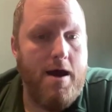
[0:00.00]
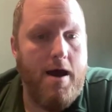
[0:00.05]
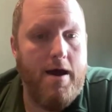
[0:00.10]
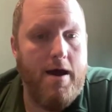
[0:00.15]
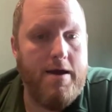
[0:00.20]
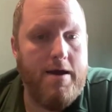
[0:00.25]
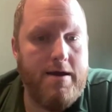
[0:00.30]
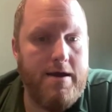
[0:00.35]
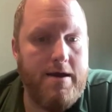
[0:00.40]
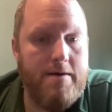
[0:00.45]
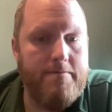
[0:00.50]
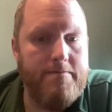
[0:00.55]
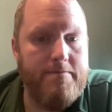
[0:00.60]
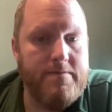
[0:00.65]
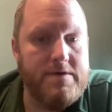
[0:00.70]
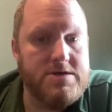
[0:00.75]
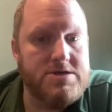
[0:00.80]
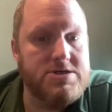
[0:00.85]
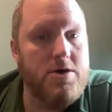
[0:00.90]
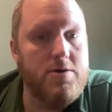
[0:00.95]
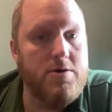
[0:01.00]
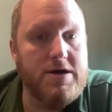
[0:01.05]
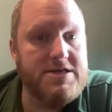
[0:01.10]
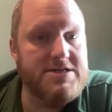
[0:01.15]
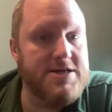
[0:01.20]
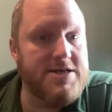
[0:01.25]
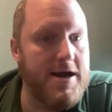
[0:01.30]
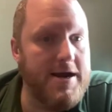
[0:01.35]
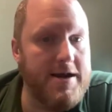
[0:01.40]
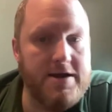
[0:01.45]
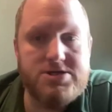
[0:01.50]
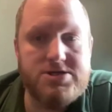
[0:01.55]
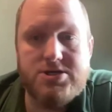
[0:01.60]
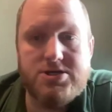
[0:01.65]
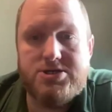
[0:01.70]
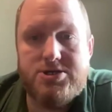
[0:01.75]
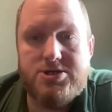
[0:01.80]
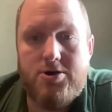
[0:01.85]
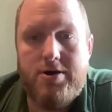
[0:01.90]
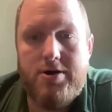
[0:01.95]
I am so excited
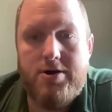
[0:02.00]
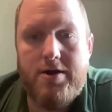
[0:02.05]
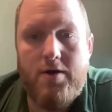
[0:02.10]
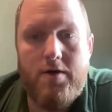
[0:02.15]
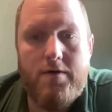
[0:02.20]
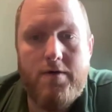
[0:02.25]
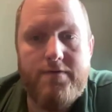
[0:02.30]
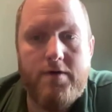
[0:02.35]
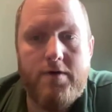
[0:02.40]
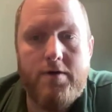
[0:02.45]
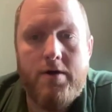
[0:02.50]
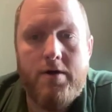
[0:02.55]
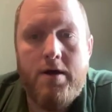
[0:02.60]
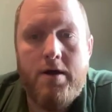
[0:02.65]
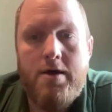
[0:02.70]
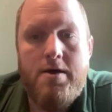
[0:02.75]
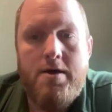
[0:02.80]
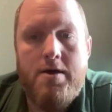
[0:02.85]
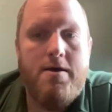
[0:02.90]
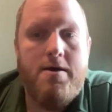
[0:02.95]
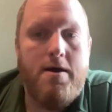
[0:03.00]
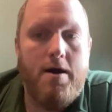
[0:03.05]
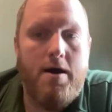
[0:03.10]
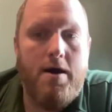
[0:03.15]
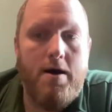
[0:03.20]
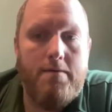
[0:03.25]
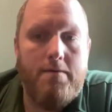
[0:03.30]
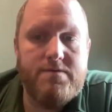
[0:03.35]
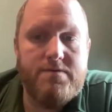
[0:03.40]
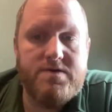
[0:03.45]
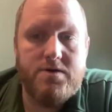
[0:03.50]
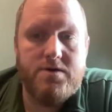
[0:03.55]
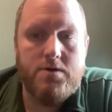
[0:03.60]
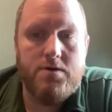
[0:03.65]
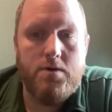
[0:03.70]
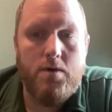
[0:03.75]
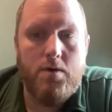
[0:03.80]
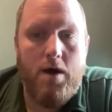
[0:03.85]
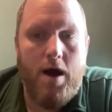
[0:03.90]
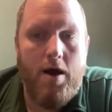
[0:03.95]
to turn it over
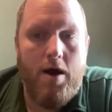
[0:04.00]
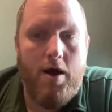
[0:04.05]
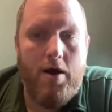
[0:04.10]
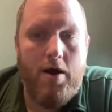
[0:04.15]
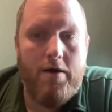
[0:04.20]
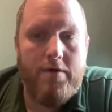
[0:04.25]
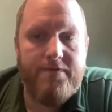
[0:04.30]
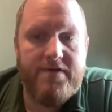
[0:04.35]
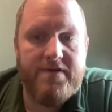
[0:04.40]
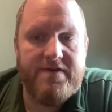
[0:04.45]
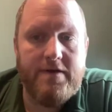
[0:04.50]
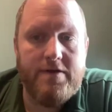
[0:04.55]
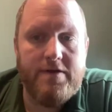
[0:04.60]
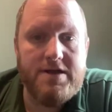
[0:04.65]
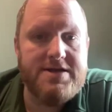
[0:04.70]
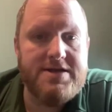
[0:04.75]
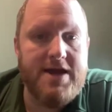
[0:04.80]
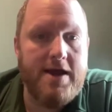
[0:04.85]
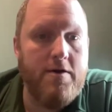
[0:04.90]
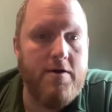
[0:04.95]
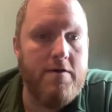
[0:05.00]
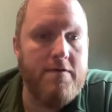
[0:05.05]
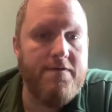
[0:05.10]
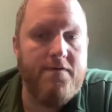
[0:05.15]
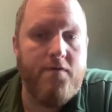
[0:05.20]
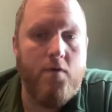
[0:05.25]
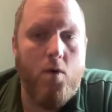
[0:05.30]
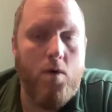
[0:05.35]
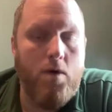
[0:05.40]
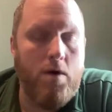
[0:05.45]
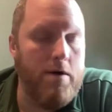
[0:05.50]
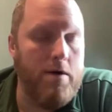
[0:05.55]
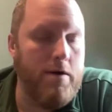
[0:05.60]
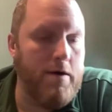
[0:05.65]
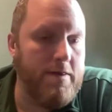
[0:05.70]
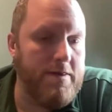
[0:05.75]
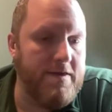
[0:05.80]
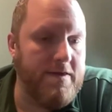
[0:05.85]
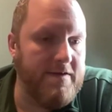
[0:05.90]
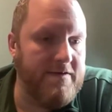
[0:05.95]
to our facilitator
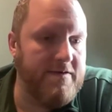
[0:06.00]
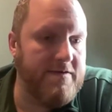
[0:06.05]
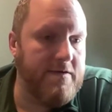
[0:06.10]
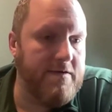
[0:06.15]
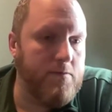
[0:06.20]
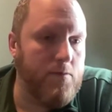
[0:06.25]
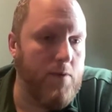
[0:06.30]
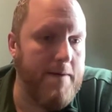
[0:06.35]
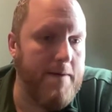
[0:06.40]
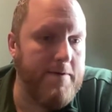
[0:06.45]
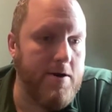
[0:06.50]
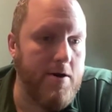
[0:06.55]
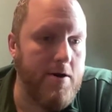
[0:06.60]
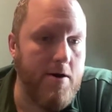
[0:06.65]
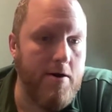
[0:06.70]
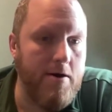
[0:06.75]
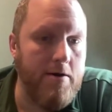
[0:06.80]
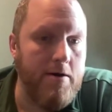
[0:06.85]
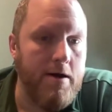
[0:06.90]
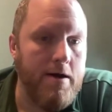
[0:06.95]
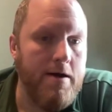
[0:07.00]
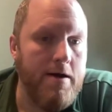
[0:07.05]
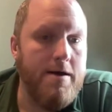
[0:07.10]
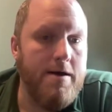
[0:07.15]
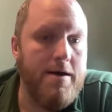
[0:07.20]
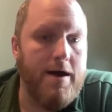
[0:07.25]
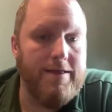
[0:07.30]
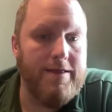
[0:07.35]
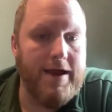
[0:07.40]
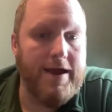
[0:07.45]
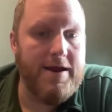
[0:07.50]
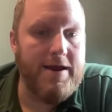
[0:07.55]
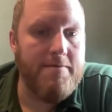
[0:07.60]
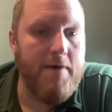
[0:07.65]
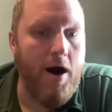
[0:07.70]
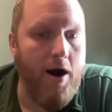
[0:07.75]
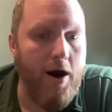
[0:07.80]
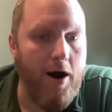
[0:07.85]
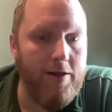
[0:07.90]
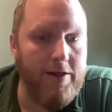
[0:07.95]
for this webinar, Elena
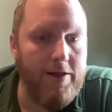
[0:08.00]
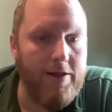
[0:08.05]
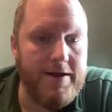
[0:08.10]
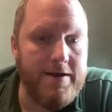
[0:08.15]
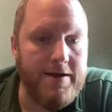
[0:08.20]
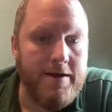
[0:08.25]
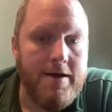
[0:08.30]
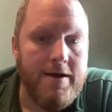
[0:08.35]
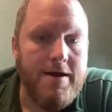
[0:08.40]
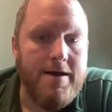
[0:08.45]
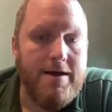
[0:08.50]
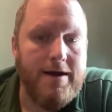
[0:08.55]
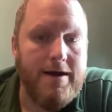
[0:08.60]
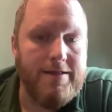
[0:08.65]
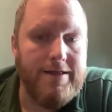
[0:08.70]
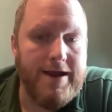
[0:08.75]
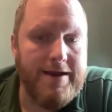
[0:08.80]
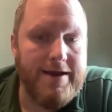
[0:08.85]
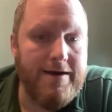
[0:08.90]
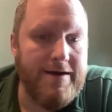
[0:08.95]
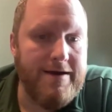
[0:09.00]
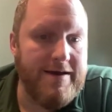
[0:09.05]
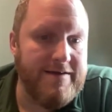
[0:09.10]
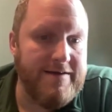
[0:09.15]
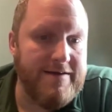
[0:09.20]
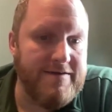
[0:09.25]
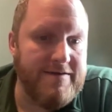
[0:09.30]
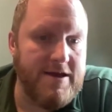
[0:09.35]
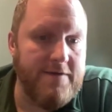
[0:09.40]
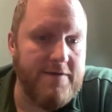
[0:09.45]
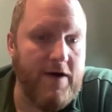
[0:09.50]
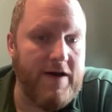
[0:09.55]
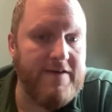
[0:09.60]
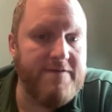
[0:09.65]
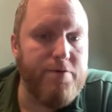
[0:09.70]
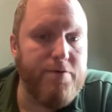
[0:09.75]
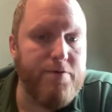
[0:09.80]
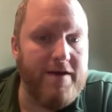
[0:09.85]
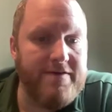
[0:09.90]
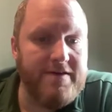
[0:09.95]
Mihaly. Elena is the
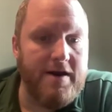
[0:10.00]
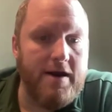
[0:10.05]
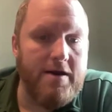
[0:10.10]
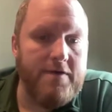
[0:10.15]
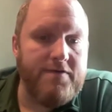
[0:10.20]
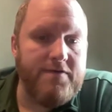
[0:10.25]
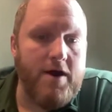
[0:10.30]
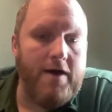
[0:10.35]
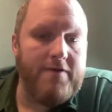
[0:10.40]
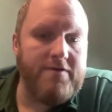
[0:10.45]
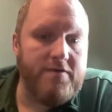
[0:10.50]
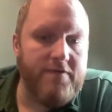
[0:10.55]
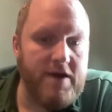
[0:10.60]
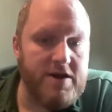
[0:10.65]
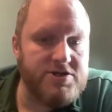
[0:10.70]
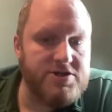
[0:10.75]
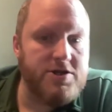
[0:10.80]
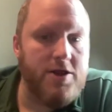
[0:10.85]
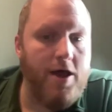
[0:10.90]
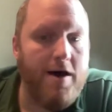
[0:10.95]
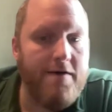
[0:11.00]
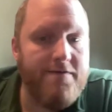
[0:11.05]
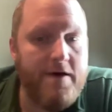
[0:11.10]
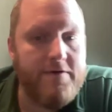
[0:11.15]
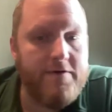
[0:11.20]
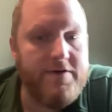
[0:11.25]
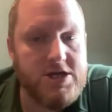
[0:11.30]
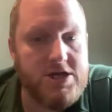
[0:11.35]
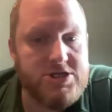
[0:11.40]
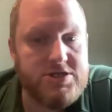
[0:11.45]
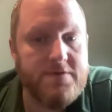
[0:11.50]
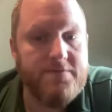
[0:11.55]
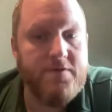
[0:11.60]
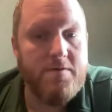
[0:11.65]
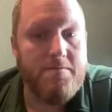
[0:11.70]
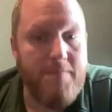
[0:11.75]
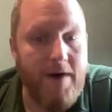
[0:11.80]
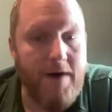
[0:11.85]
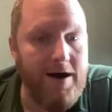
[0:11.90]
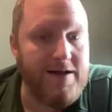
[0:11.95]
Vice President of Conservation Law Foundation
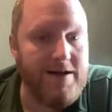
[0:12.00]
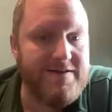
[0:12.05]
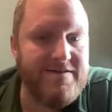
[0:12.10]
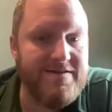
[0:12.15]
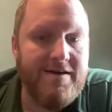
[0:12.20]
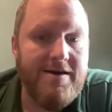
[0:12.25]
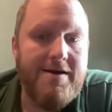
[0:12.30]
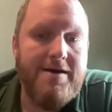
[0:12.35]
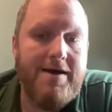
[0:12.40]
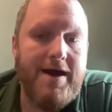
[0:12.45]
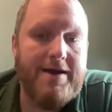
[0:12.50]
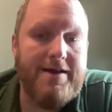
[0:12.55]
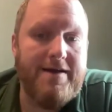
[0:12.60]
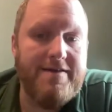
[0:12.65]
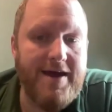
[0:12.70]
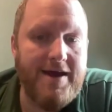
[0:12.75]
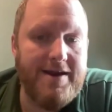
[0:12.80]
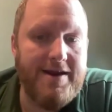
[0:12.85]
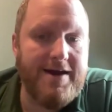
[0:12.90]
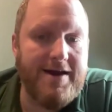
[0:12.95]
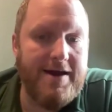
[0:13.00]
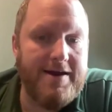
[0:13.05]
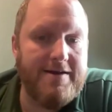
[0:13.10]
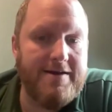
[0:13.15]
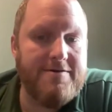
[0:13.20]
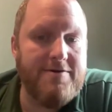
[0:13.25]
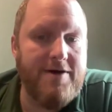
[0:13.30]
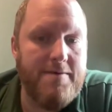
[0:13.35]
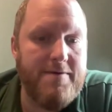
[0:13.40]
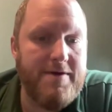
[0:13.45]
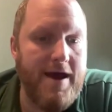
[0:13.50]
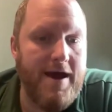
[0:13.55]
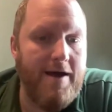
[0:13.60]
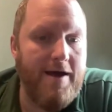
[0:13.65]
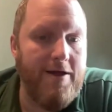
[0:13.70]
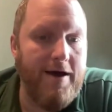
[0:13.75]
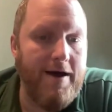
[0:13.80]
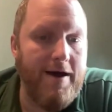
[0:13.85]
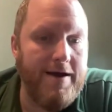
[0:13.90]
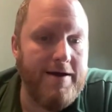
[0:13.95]
Vermont and a dedicated climate
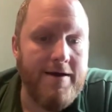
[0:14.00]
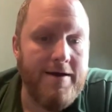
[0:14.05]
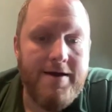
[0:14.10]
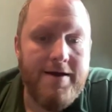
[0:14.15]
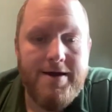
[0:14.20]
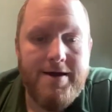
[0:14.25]
ally.